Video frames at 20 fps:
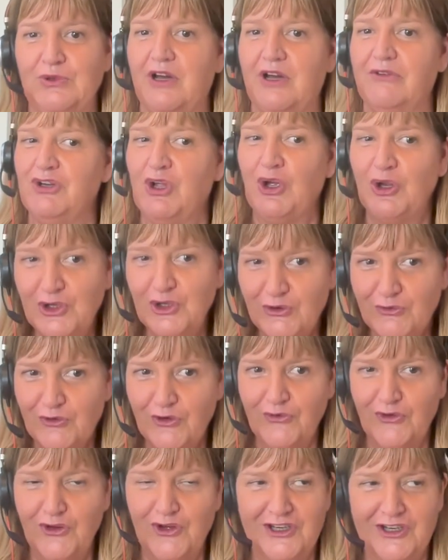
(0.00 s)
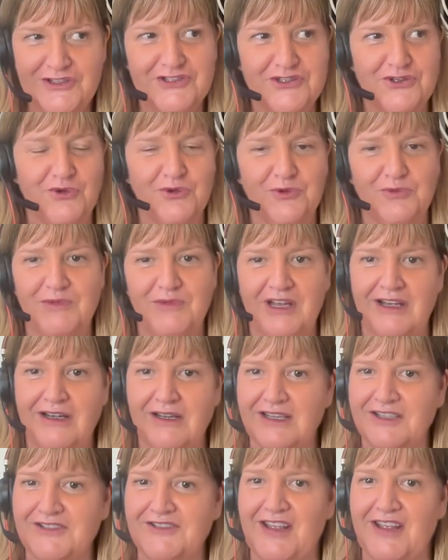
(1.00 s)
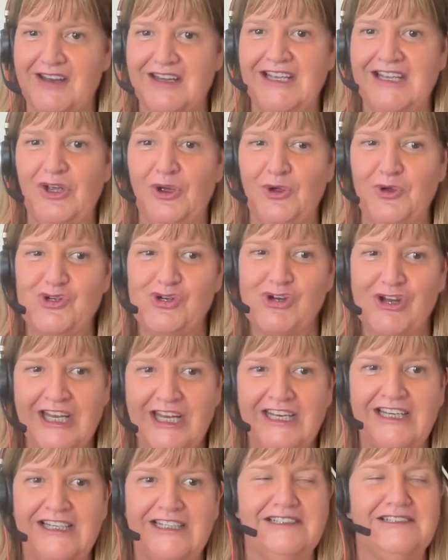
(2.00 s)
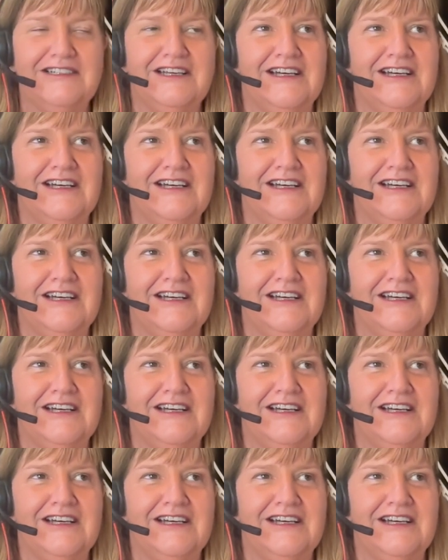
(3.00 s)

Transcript: I've known you for a few years through uh, as that EO trainer.